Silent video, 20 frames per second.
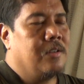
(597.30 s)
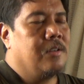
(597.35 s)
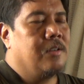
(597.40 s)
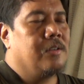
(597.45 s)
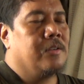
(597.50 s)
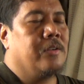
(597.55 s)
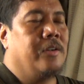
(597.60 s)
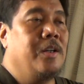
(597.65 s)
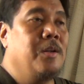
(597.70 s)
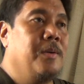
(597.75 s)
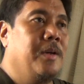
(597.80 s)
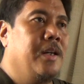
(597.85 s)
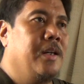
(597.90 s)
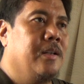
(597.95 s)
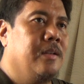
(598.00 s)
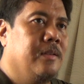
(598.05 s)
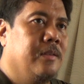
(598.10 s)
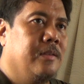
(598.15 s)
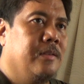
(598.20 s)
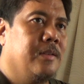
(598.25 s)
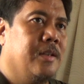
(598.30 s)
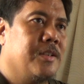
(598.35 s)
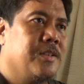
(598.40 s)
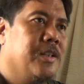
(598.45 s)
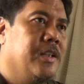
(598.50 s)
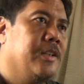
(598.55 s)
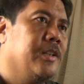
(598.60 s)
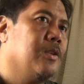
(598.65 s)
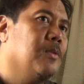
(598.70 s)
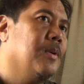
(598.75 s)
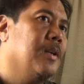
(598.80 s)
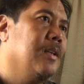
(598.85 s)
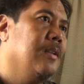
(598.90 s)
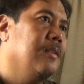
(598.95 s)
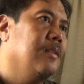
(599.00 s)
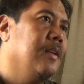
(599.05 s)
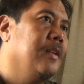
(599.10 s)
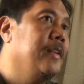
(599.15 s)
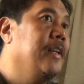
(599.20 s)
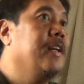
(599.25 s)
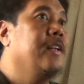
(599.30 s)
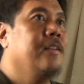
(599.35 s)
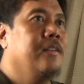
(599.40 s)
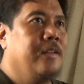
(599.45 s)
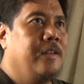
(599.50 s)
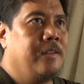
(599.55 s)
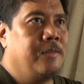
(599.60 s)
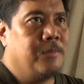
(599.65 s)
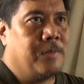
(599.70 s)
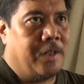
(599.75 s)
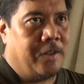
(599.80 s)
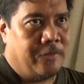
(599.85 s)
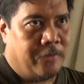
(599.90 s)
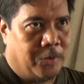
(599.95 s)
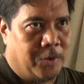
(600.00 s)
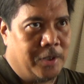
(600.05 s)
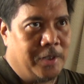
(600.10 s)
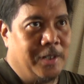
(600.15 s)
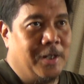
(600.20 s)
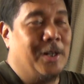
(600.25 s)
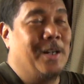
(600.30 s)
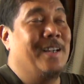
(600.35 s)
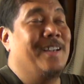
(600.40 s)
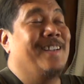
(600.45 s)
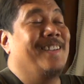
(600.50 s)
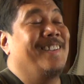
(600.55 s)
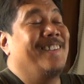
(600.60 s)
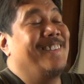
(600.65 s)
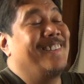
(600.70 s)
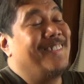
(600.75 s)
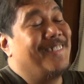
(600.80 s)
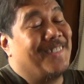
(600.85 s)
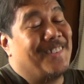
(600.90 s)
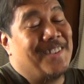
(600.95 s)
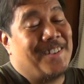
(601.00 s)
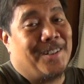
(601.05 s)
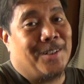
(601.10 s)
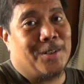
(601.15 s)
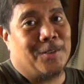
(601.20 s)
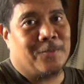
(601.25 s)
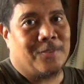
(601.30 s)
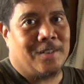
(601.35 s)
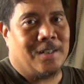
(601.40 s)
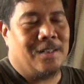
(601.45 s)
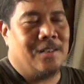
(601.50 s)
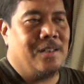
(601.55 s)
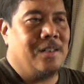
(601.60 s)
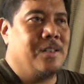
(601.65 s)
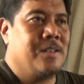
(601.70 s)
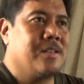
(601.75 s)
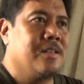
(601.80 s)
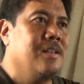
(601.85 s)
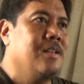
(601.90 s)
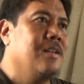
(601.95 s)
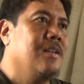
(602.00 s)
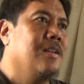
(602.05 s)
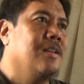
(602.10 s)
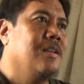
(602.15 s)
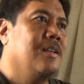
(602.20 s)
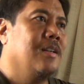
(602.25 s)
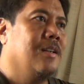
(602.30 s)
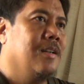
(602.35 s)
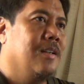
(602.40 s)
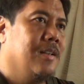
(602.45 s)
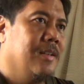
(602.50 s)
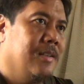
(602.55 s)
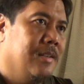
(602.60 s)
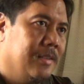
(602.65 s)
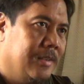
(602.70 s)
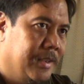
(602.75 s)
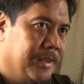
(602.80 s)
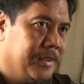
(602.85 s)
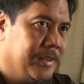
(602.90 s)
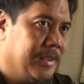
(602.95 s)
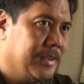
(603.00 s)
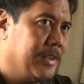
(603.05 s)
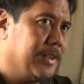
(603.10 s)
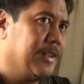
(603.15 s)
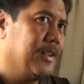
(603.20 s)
So anyway, that's another one. And then in my fourth year, fourth year of college, there's another